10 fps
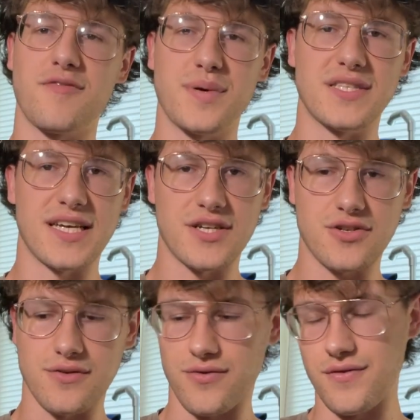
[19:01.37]

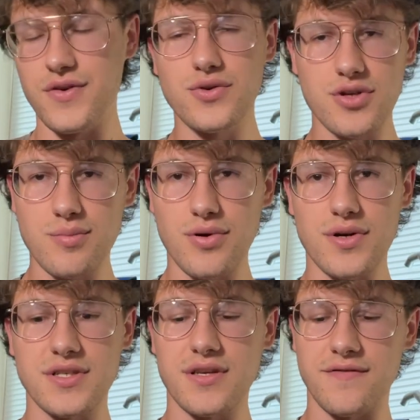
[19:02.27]
potential for future
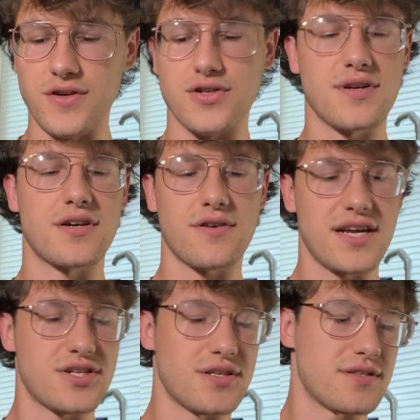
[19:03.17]
boards, future
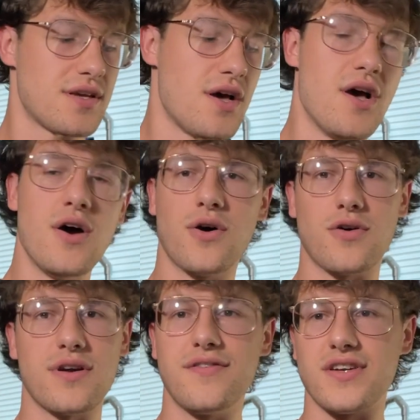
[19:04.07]
iterations,
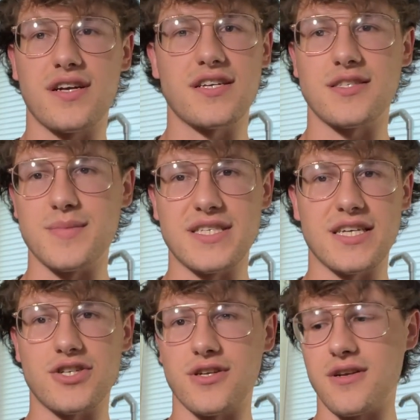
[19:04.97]
or even
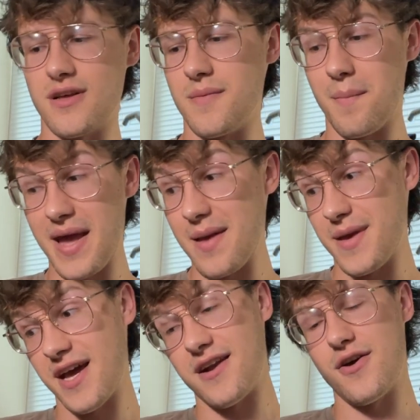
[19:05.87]
customization.
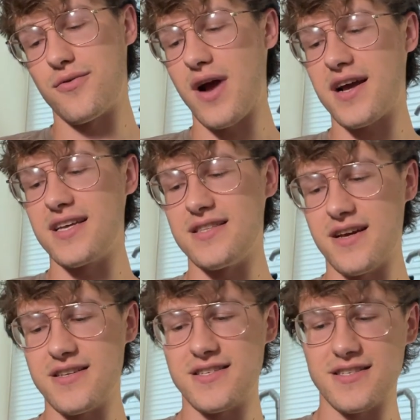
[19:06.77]
Maybe. I know Rocket
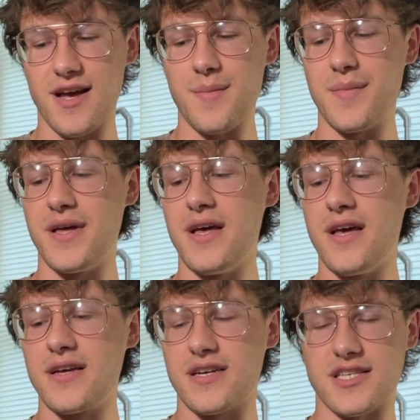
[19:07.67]
does some
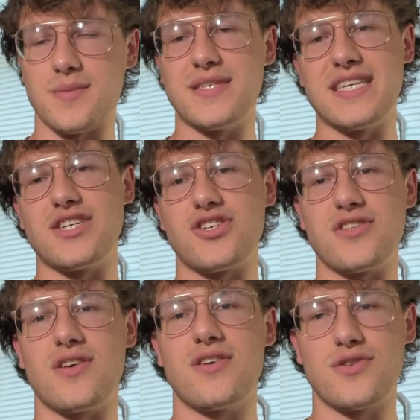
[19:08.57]

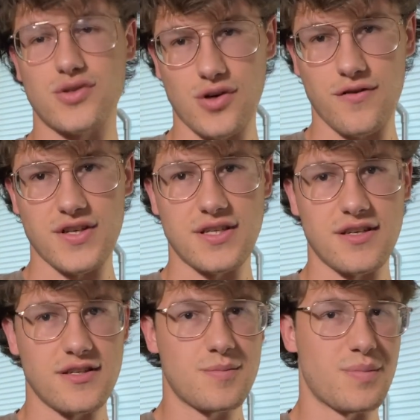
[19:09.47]
customization
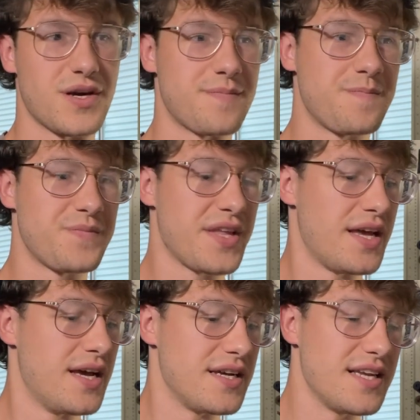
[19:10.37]
services, but
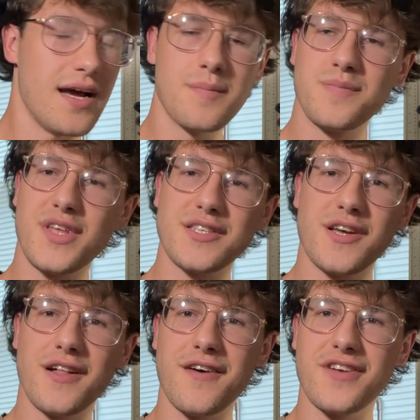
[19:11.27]
yeah, that's
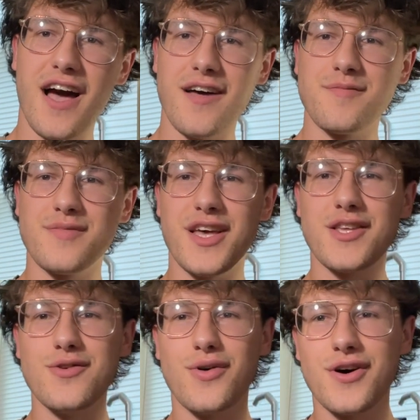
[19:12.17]
all I've got.
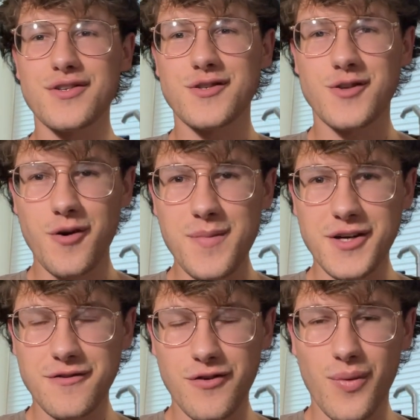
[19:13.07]
Thank you all so
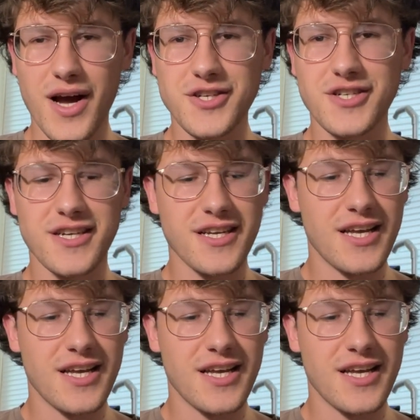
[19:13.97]
much for watching.